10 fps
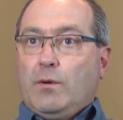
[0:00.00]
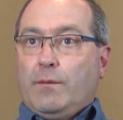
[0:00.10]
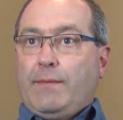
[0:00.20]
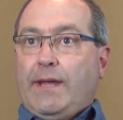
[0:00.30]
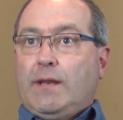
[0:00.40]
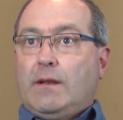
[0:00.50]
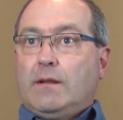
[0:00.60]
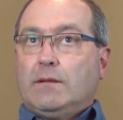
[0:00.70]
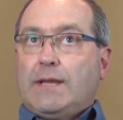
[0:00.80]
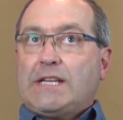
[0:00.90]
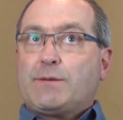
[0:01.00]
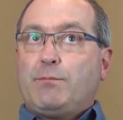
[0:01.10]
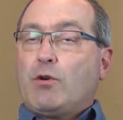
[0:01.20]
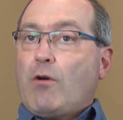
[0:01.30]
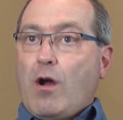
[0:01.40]
will mean less
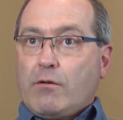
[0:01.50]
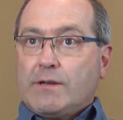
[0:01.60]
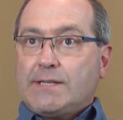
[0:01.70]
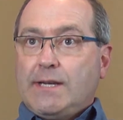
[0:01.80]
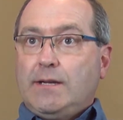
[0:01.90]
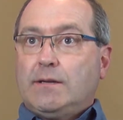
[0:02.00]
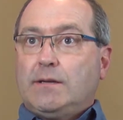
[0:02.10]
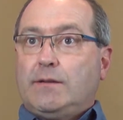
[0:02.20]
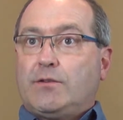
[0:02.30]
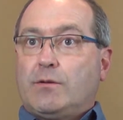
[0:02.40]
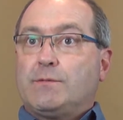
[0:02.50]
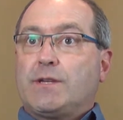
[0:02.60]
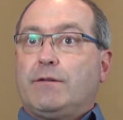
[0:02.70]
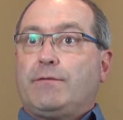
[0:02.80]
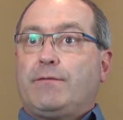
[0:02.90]
bureaucracy in
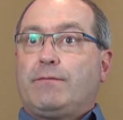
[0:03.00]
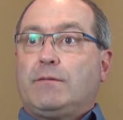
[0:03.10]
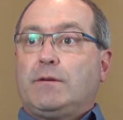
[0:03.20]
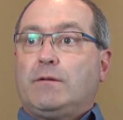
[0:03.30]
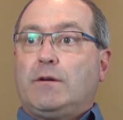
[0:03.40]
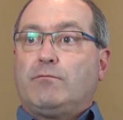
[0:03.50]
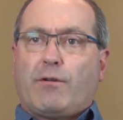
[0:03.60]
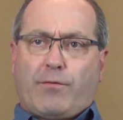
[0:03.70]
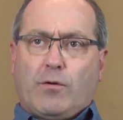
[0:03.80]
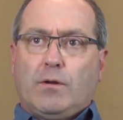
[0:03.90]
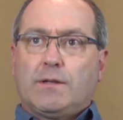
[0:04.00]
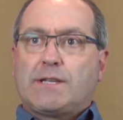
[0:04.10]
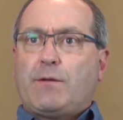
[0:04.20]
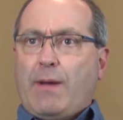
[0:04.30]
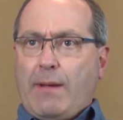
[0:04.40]
terms of
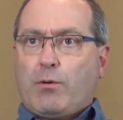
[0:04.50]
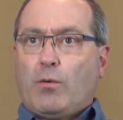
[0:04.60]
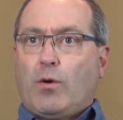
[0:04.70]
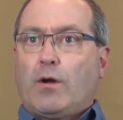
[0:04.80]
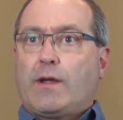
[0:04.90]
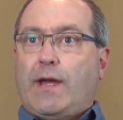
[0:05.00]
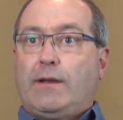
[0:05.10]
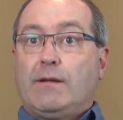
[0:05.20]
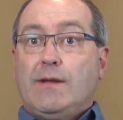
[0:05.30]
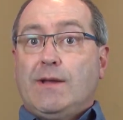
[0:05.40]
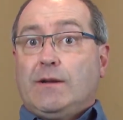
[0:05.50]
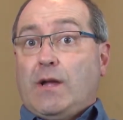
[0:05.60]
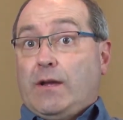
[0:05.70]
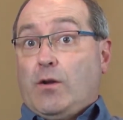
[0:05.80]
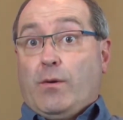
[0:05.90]
referrals and paperwork and
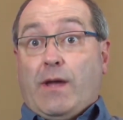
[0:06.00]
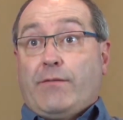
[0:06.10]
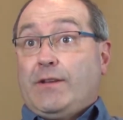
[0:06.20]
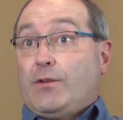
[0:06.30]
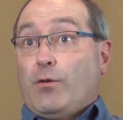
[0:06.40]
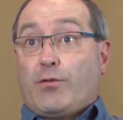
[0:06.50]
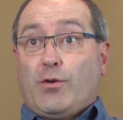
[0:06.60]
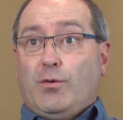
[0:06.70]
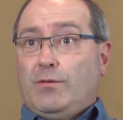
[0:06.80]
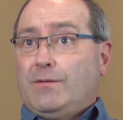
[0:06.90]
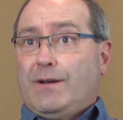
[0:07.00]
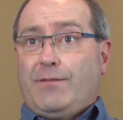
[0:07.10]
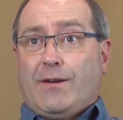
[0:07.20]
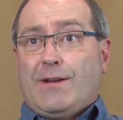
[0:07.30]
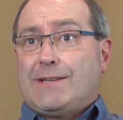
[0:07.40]
having to go through
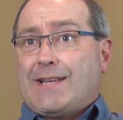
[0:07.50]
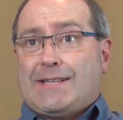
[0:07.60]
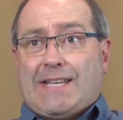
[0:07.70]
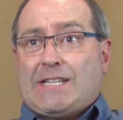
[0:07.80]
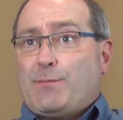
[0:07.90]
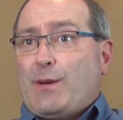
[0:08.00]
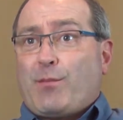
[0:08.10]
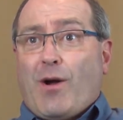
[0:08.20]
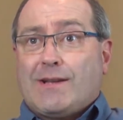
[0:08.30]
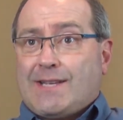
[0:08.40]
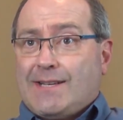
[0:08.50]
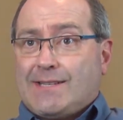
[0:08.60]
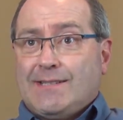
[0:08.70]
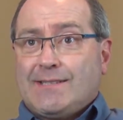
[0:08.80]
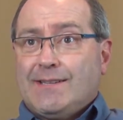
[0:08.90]
various assessment
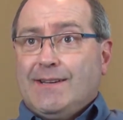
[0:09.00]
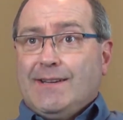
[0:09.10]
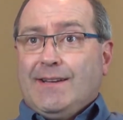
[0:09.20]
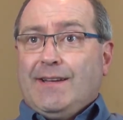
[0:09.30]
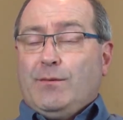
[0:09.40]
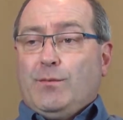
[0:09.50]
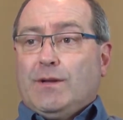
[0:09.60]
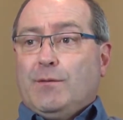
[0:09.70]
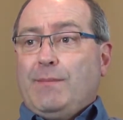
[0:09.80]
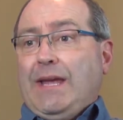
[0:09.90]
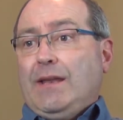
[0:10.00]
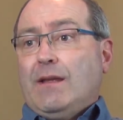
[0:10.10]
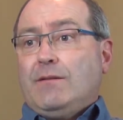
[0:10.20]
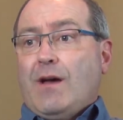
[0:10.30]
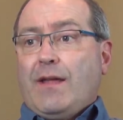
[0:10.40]
processes. It will
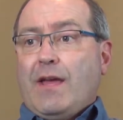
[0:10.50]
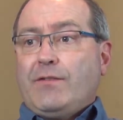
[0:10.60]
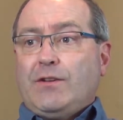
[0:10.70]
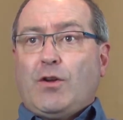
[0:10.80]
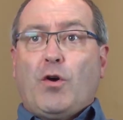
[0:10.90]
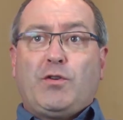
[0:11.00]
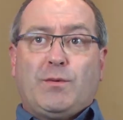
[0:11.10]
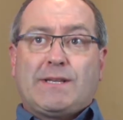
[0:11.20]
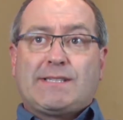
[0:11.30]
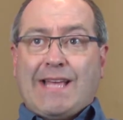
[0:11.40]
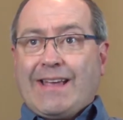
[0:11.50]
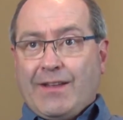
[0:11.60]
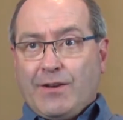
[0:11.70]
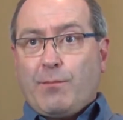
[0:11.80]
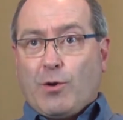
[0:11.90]
mean not having to go to a
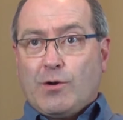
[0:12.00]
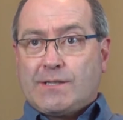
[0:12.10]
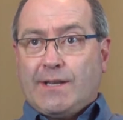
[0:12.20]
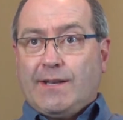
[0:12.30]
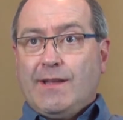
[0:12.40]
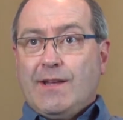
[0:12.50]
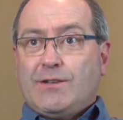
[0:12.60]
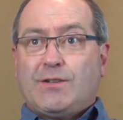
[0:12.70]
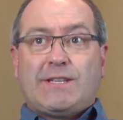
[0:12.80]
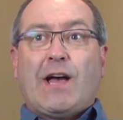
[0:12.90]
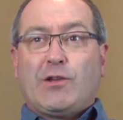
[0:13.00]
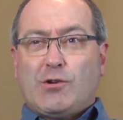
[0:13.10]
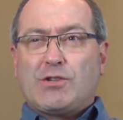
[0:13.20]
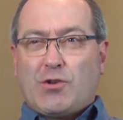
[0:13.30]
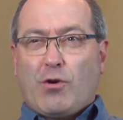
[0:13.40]
second person to tell
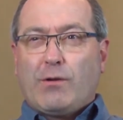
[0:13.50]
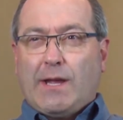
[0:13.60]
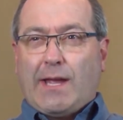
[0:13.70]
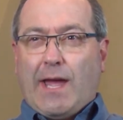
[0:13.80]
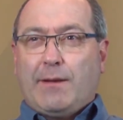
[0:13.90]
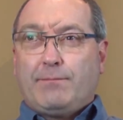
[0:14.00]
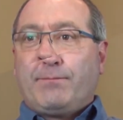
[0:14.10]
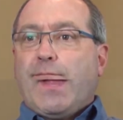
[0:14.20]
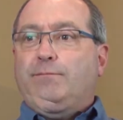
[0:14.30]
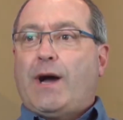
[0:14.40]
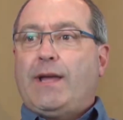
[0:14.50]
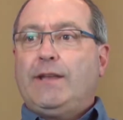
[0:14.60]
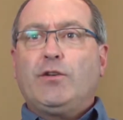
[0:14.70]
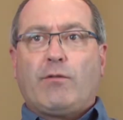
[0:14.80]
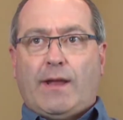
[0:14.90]
your story again. By
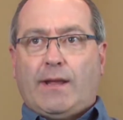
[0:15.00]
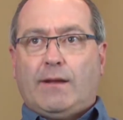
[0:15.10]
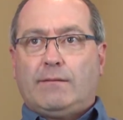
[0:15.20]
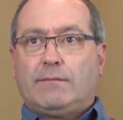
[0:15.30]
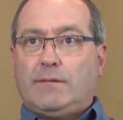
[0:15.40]
integrating,